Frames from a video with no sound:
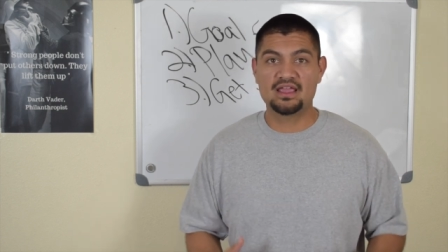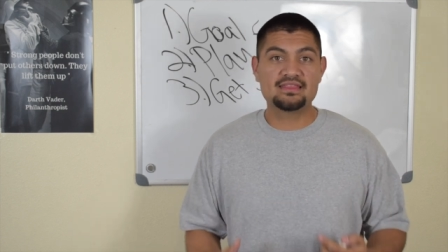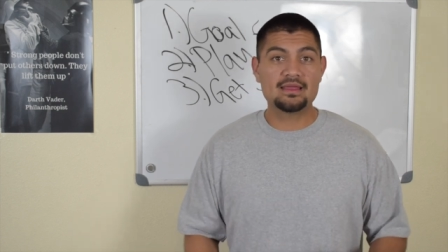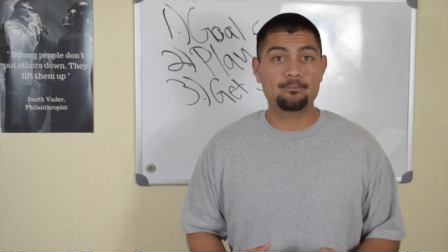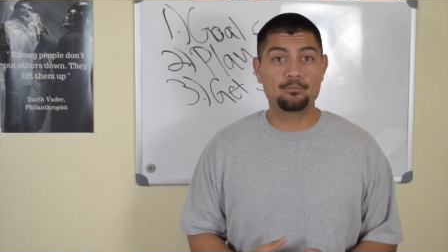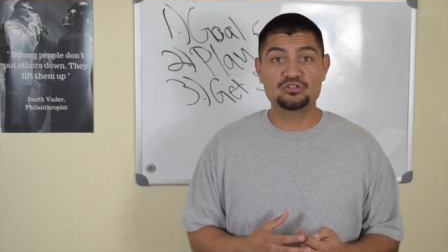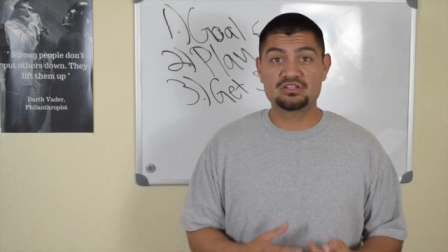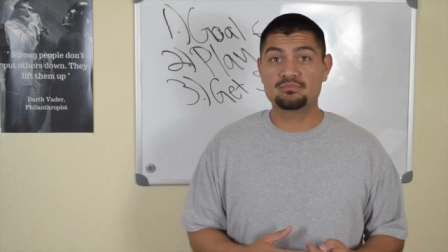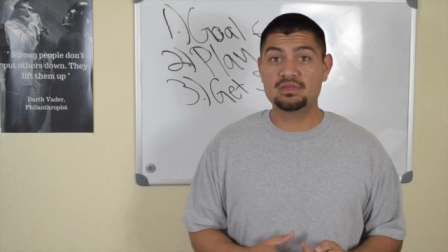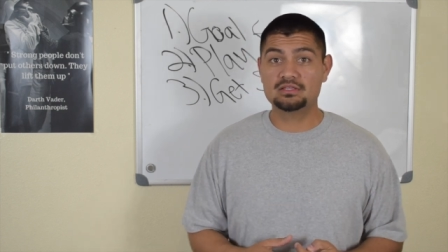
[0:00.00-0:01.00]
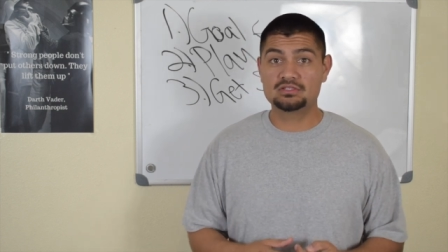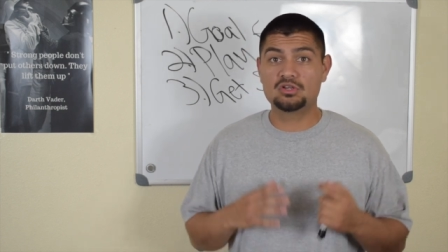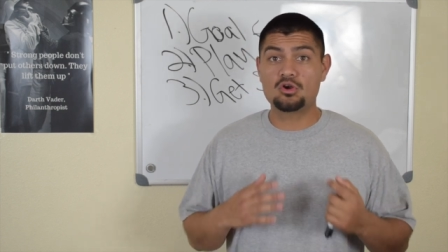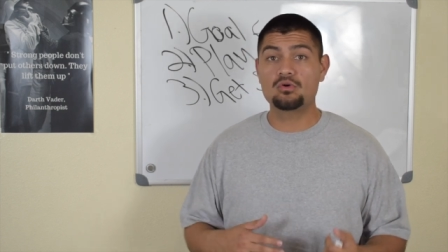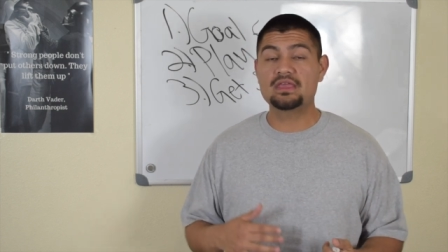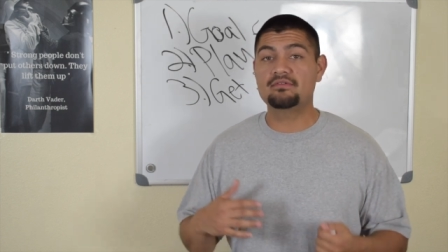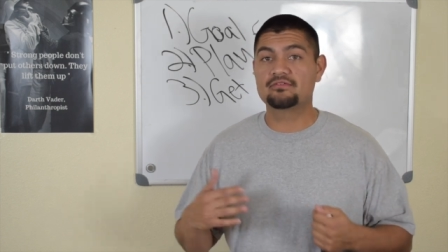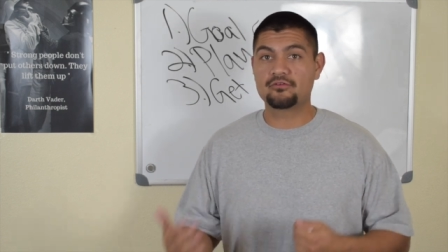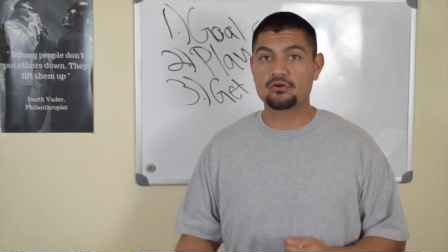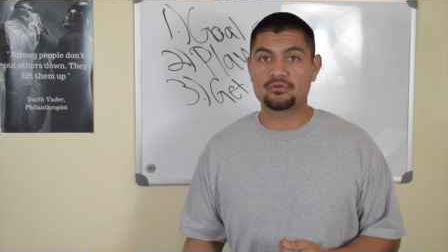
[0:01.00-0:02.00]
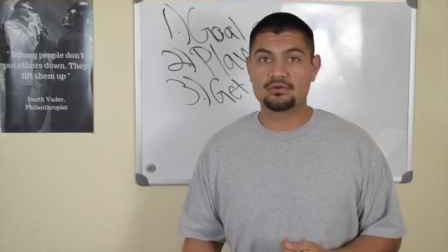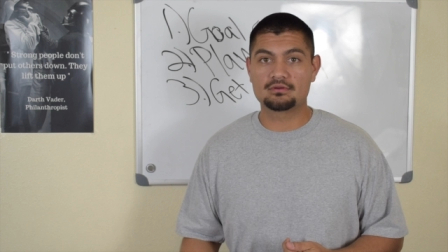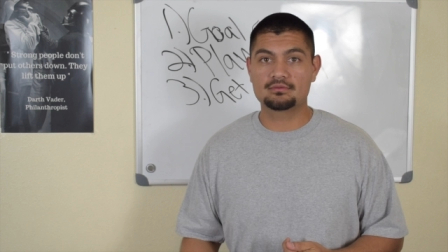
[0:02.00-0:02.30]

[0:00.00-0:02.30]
and that pushes me to go even further.